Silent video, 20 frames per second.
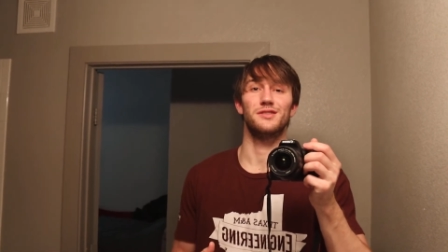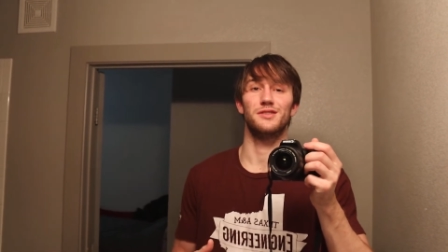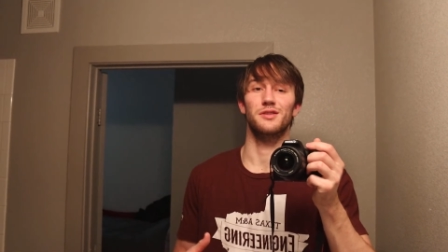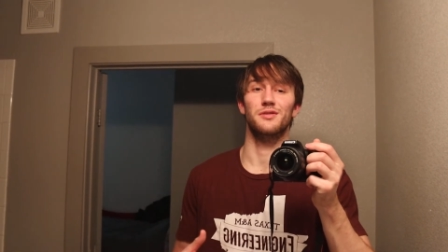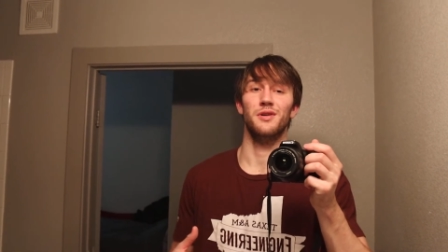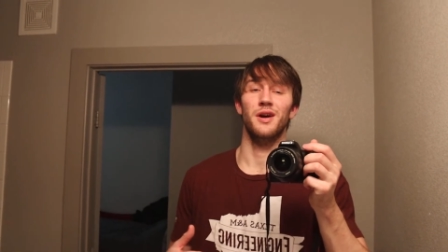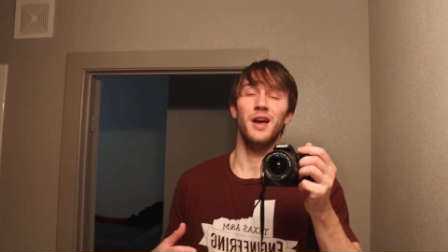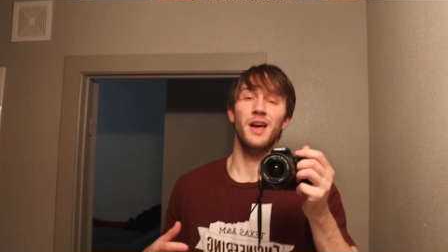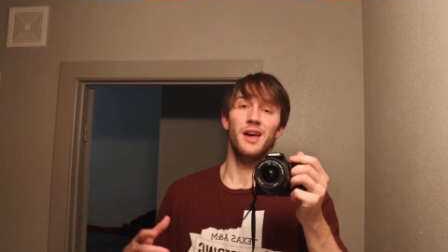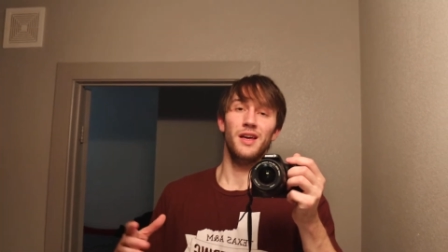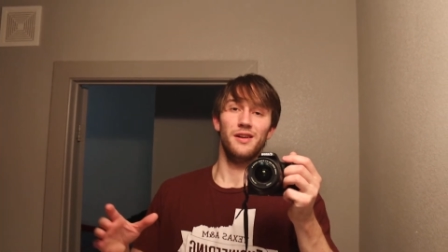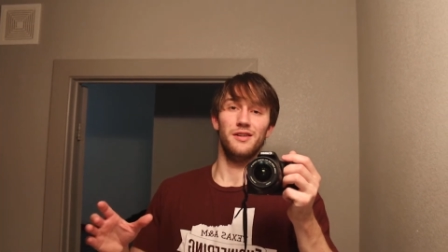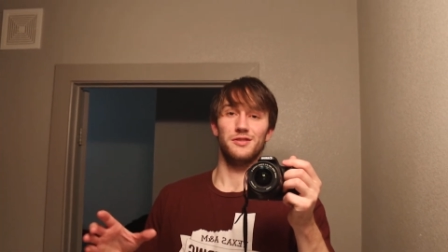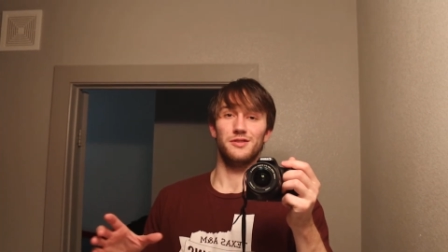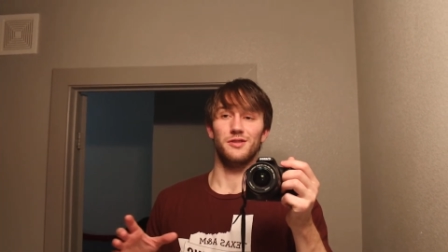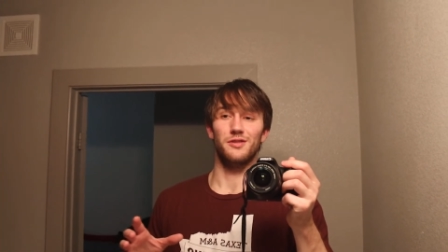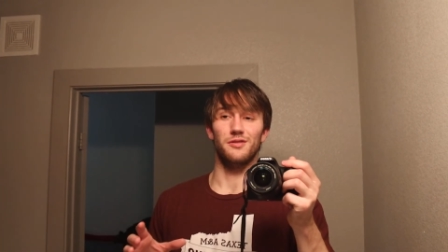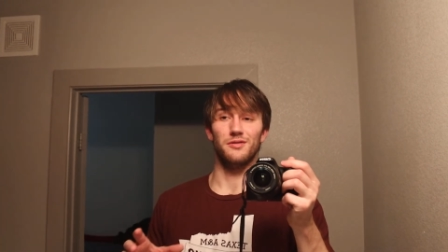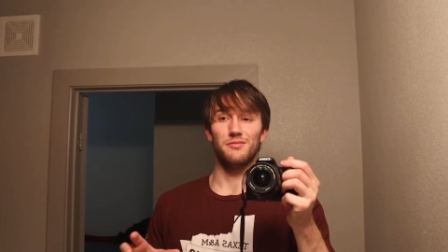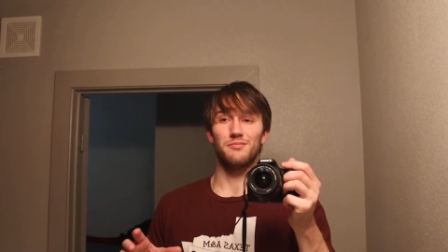So
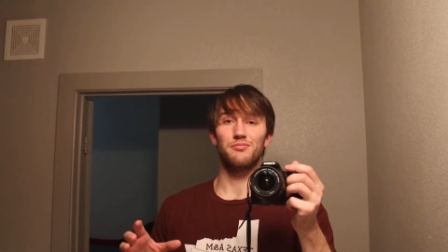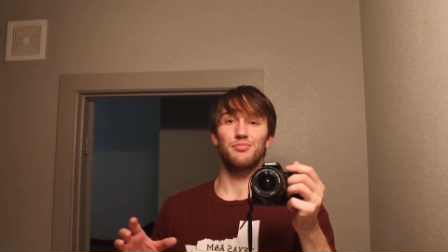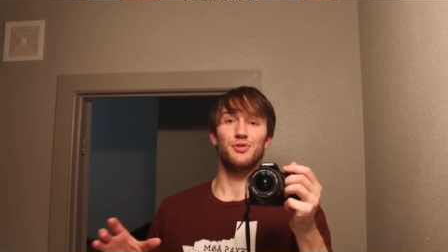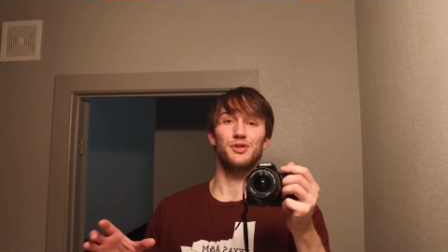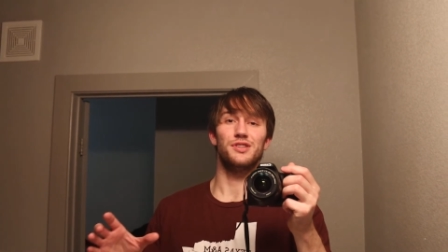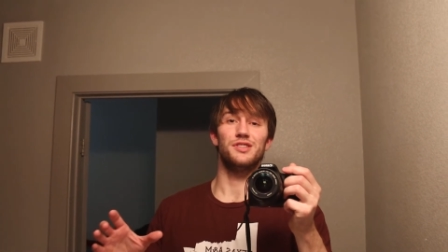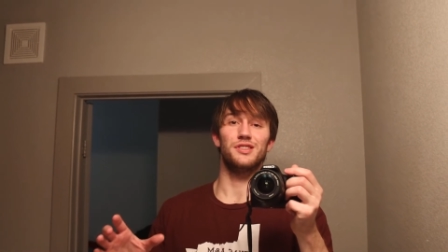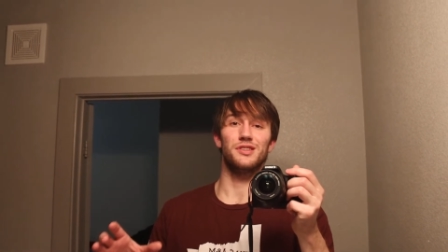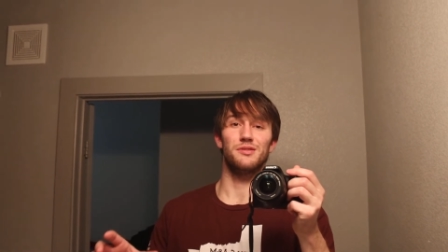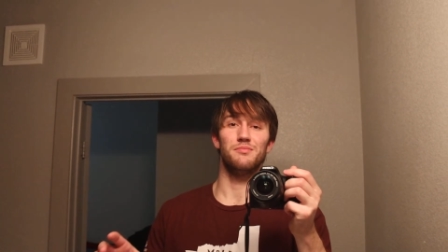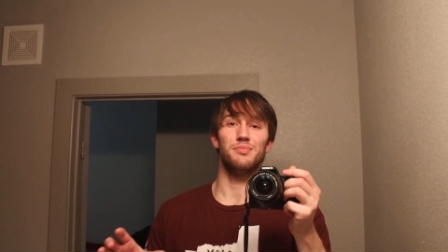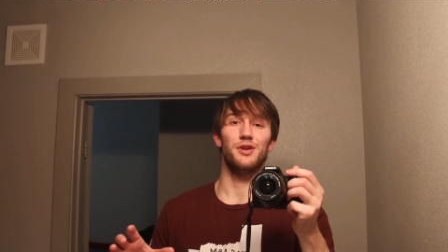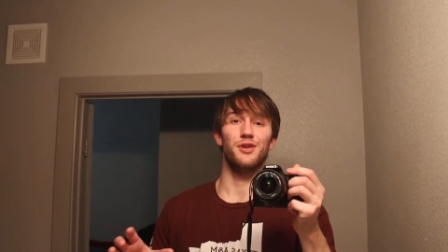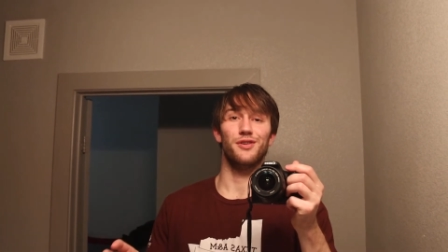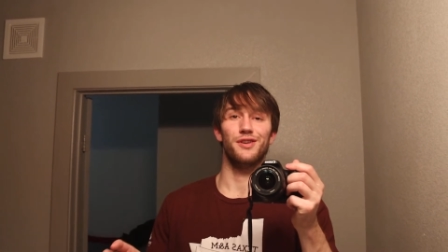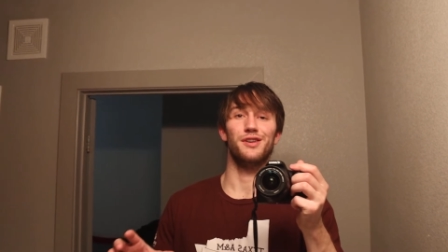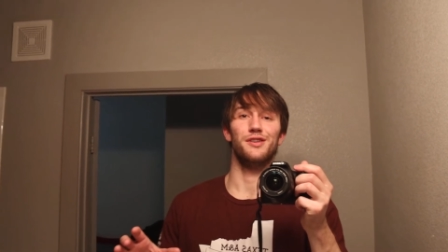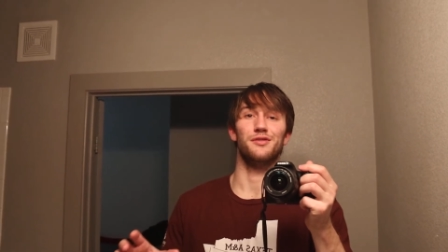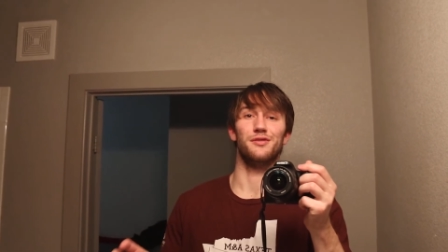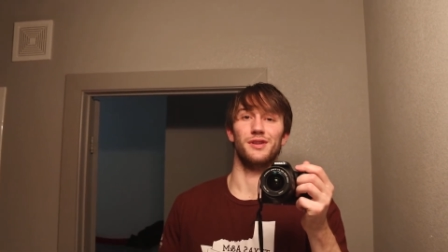there's a pretty slim
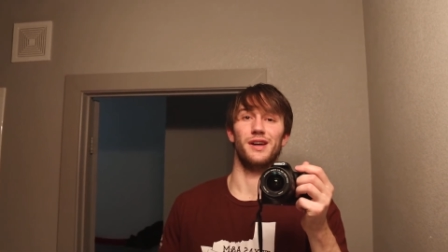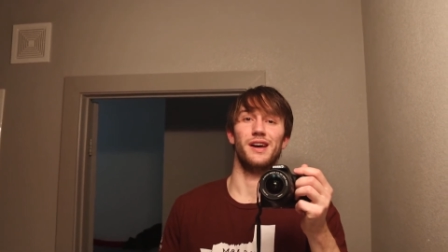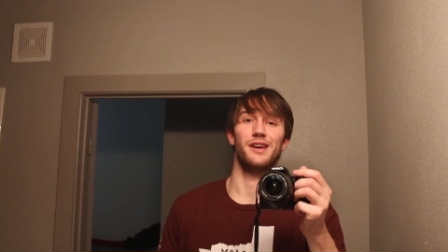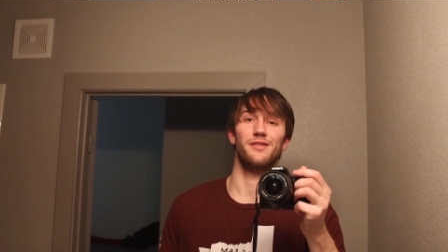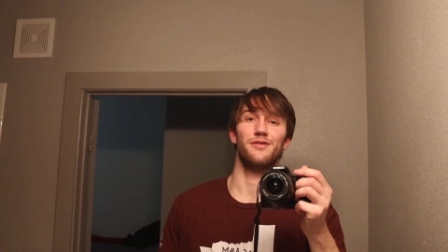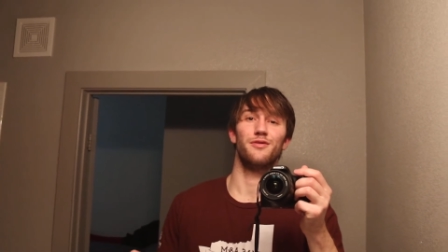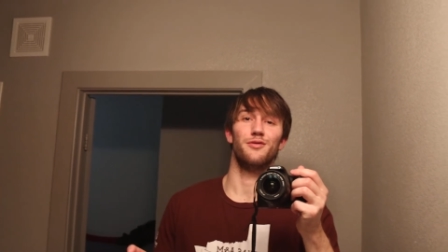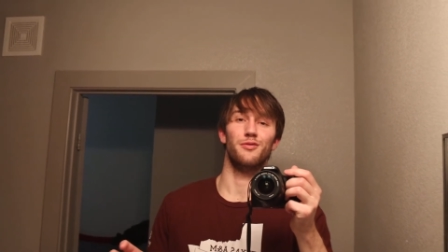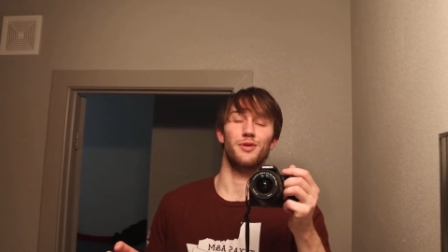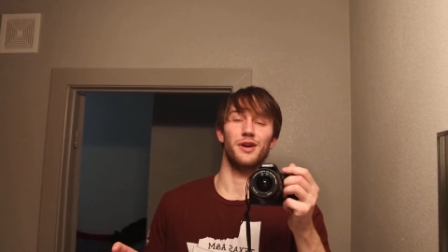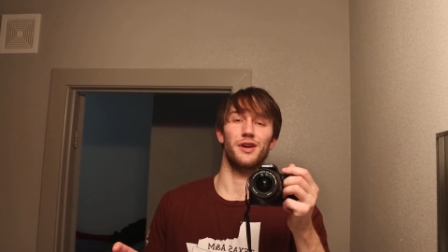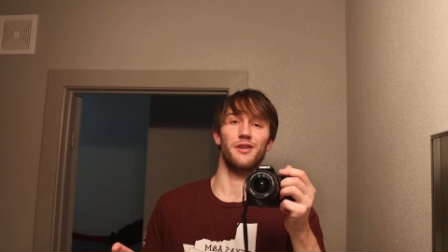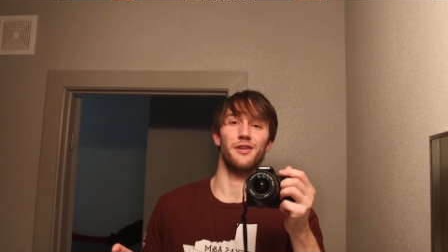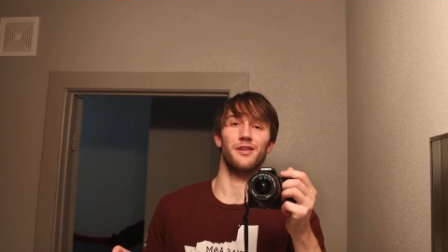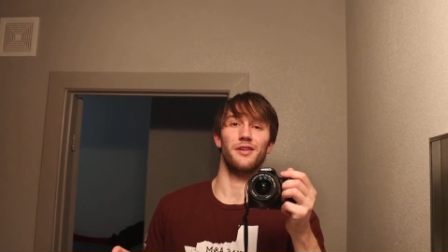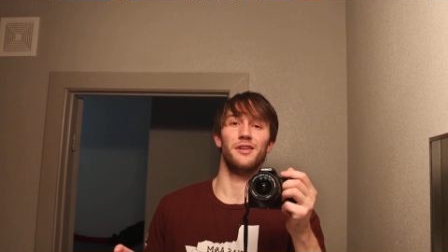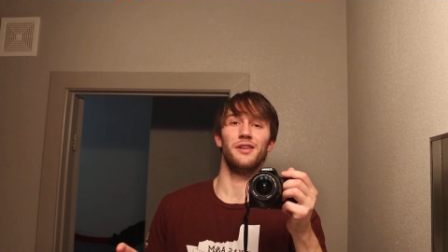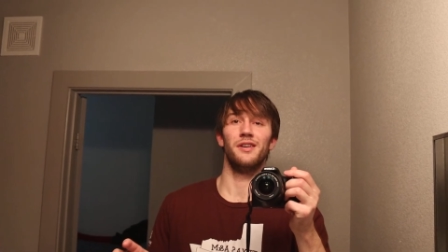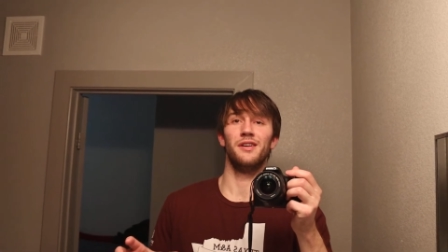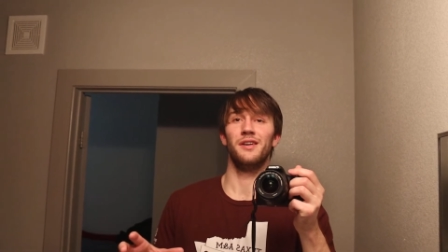period in your life
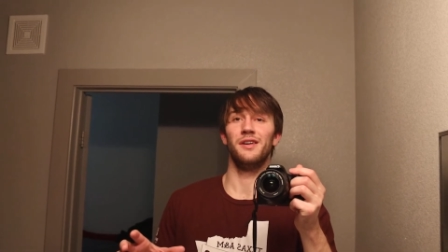where,